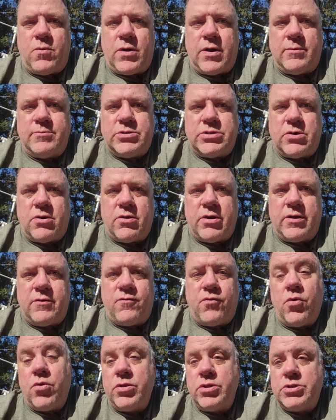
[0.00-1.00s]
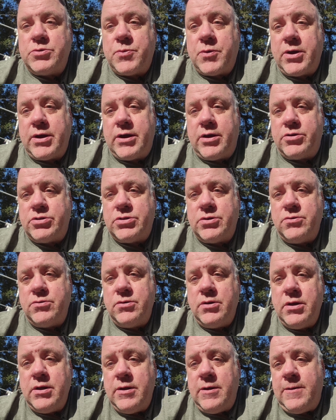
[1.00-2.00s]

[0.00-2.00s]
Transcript: what I'm starting for the spring here soon.